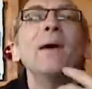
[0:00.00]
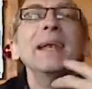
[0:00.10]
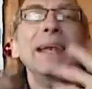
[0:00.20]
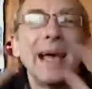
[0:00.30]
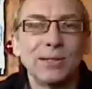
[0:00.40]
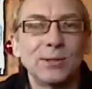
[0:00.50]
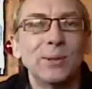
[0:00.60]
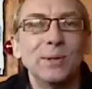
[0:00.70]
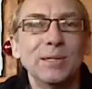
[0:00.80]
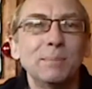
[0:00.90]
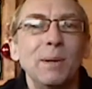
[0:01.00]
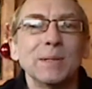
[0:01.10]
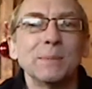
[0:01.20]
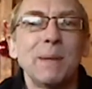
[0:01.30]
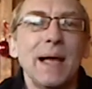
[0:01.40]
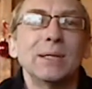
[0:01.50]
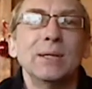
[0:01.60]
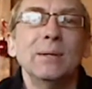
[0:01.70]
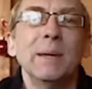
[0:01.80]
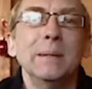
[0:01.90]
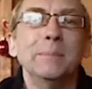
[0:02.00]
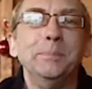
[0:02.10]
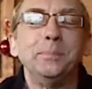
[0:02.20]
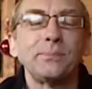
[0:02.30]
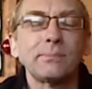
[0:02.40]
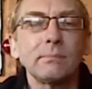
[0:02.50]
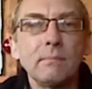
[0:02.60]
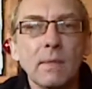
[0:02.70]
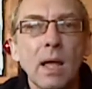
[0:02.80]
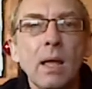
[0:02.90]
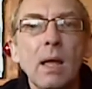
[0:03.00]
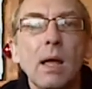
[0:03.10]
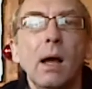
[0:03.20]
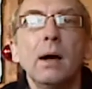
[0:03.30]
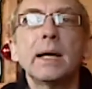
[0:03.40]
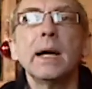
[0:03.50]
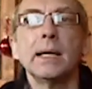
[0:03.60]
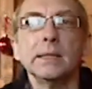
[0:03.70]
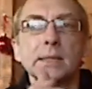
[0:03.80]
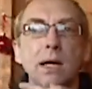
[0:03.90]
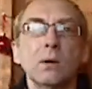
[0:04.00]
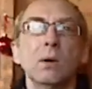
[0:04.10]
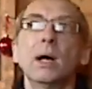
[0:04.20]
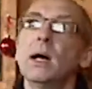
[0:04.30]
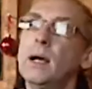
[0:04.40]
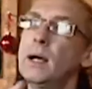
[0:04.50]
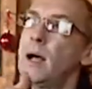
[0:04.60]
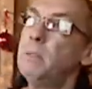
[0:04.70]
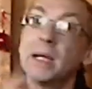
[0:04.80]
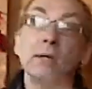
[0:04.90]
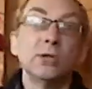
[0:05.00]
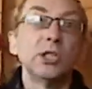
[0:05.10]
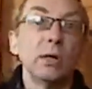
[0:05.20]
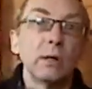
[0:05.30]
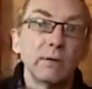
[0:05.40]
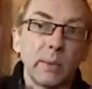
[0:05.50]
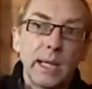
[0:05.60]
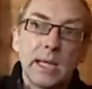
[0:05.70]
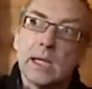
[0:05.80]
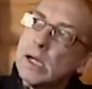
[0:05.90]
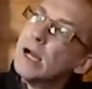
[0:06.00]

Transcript: natural response back to me. Okay, so obligatory joke of the week,